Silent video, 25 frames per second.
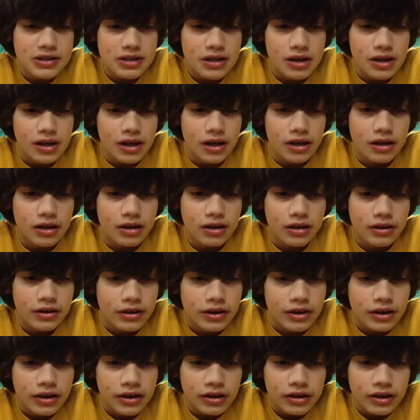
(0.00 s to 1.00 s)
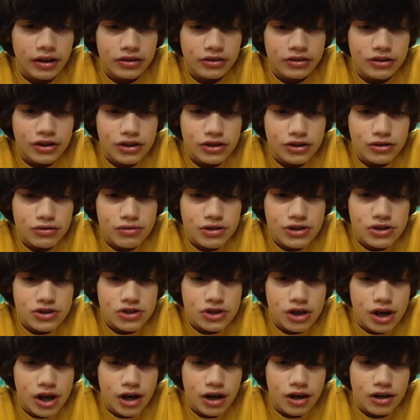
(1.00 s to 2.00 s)
Uh, continuous
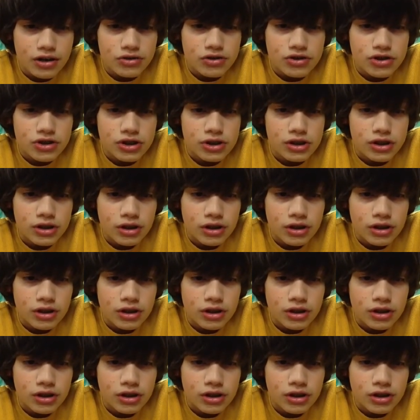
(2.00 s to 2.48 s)
charge